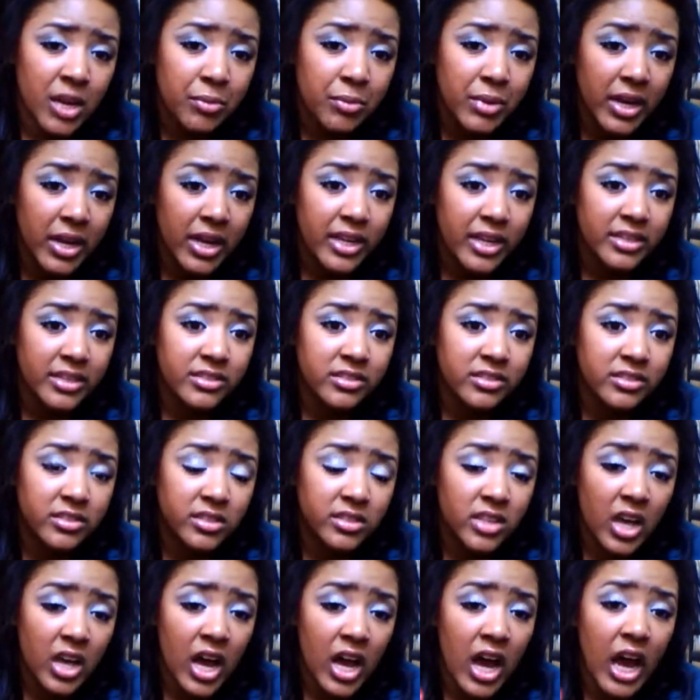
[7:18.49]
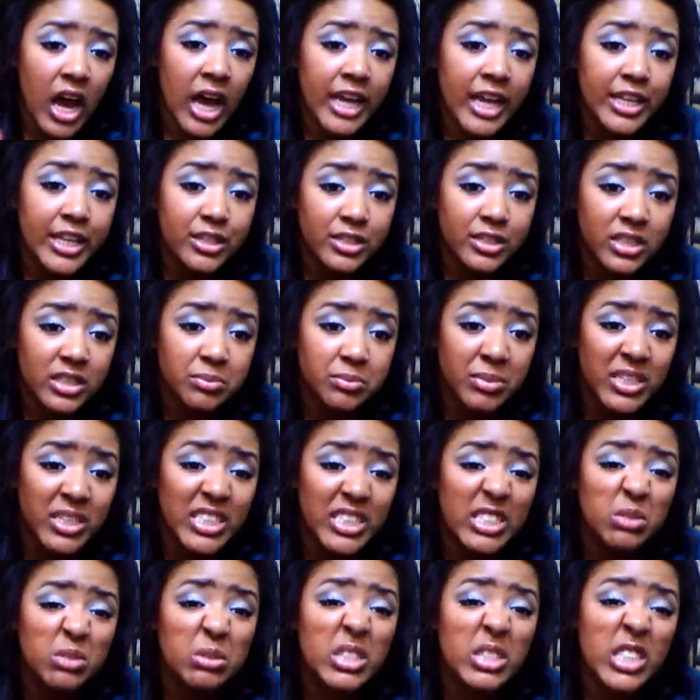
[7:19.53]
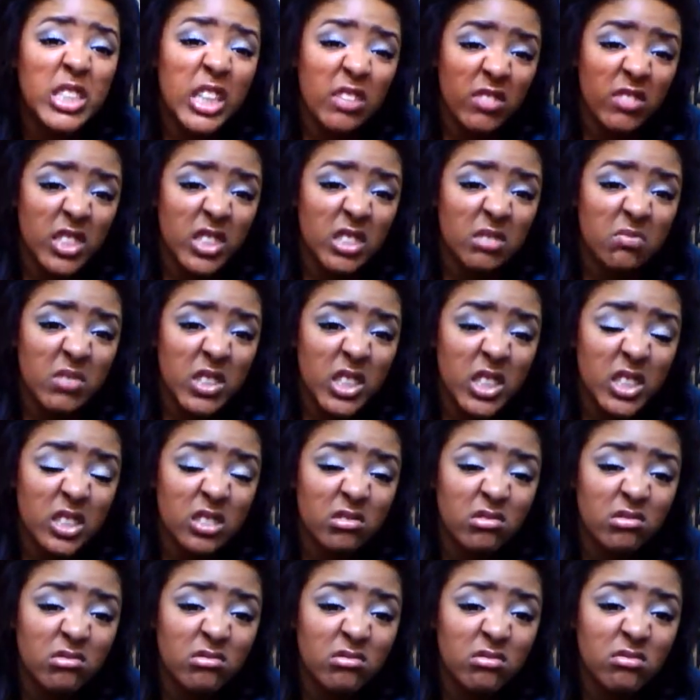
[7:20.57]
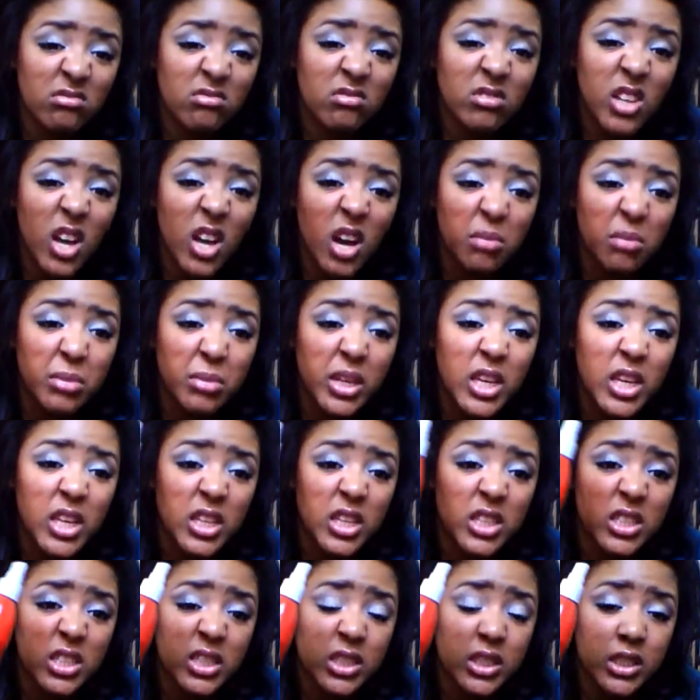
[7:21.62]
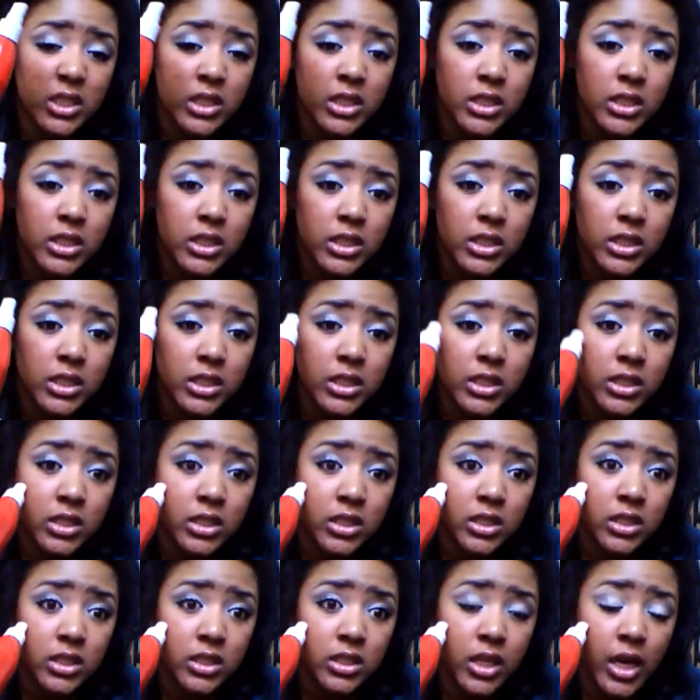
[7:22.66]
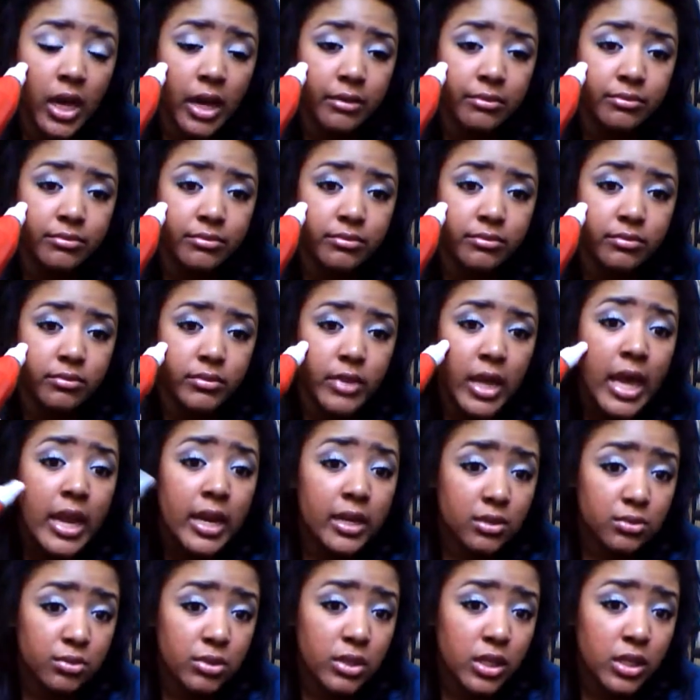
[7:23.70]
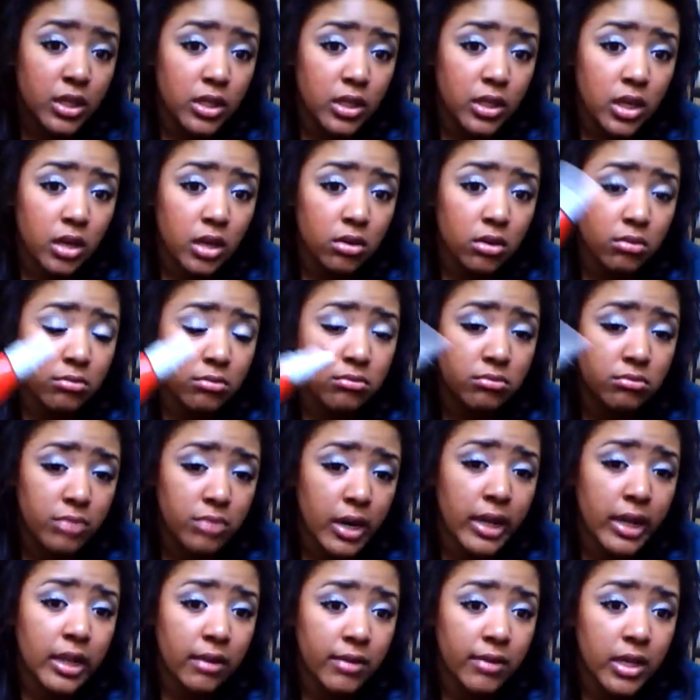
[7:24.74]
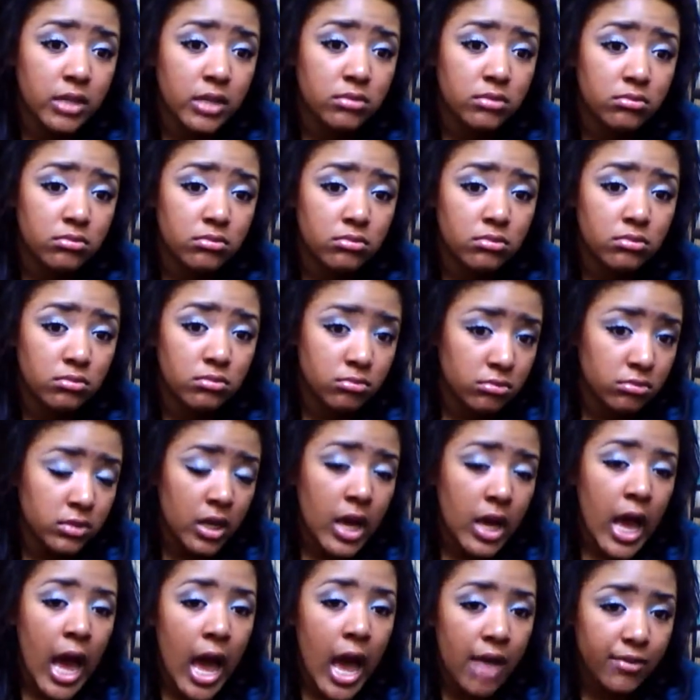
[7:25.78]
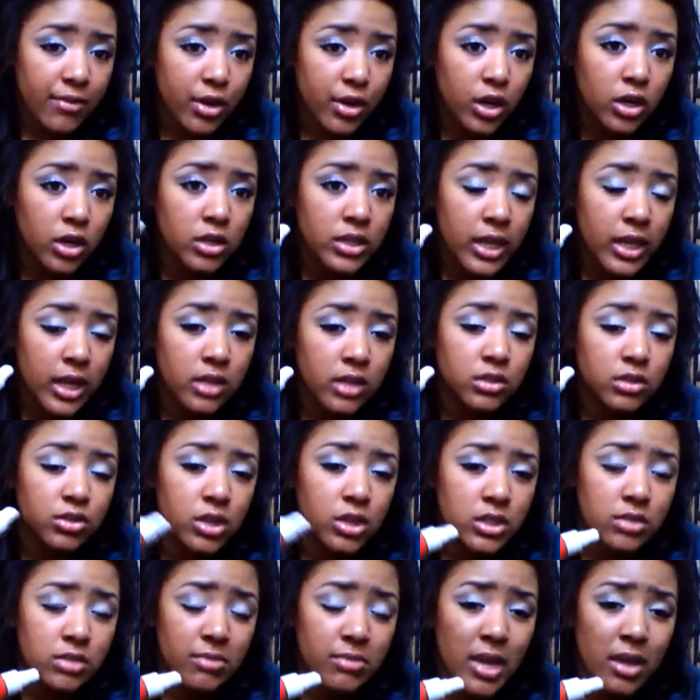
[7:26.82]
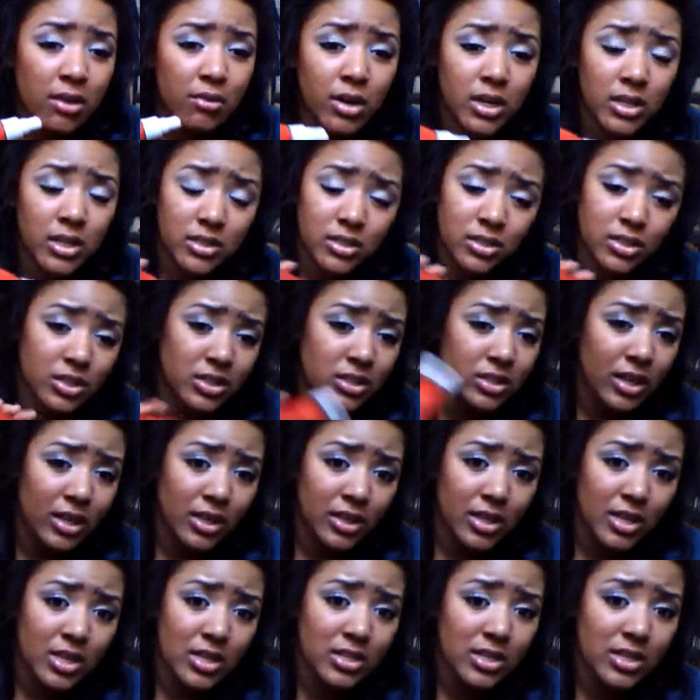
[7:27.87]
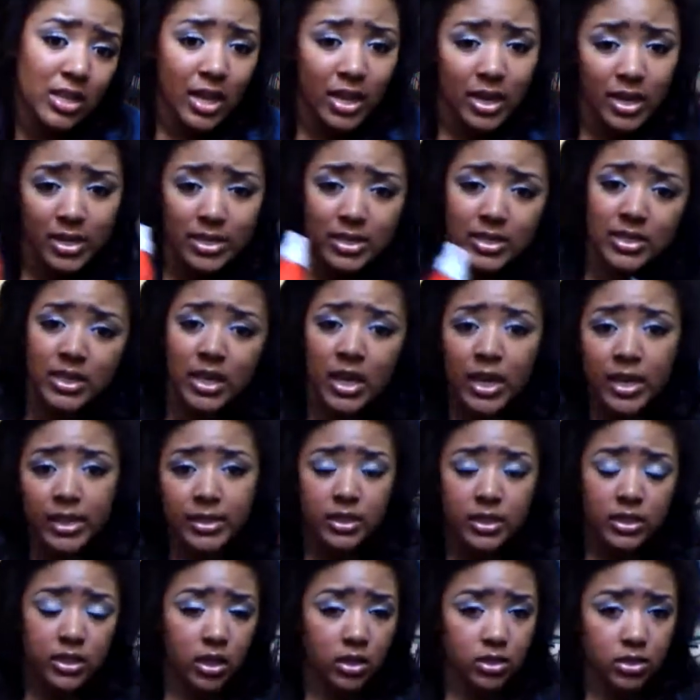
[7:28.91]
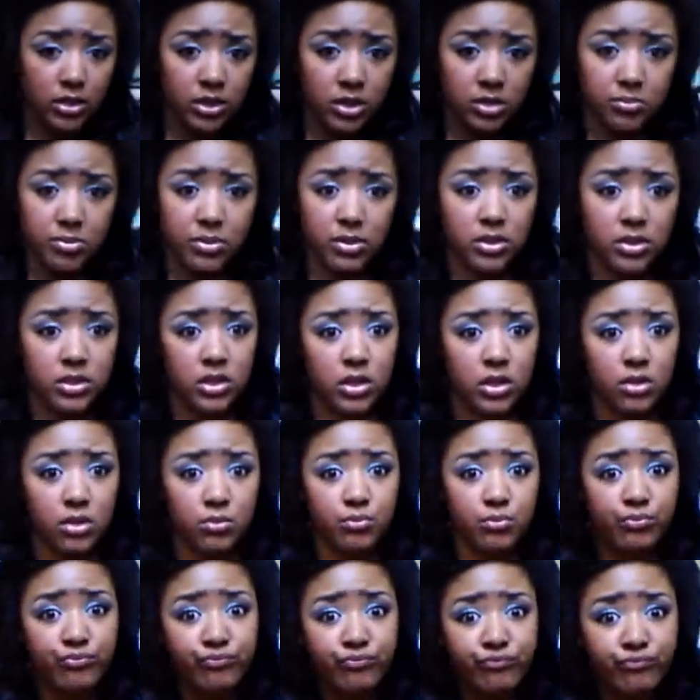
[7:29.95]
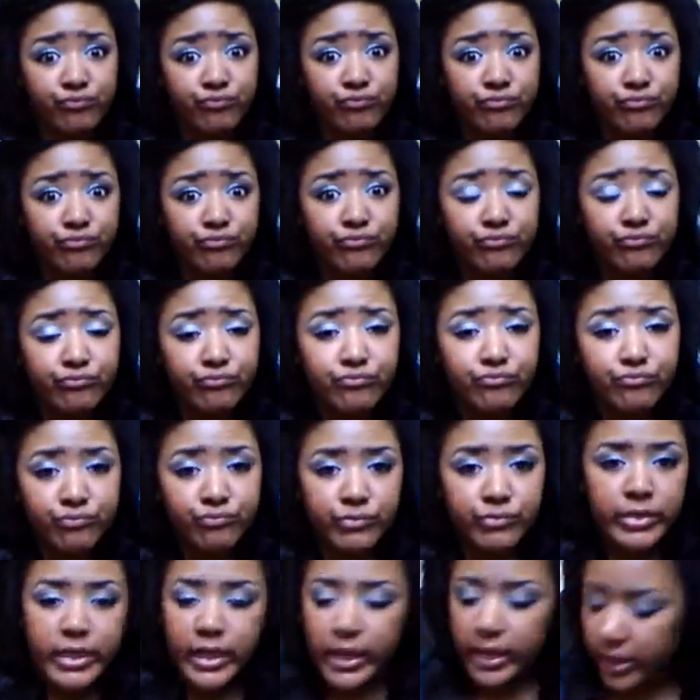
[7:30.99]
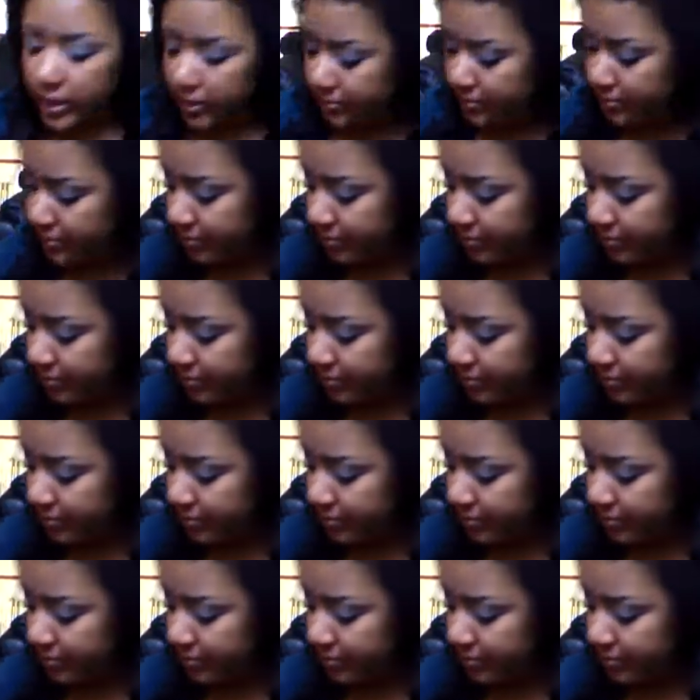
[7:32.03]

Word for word: But I use this because it was given to me, not because, yeah. And it's really good though, but I love it. I've heard that Tresemme works just like this and is $10 cheaper, so get it.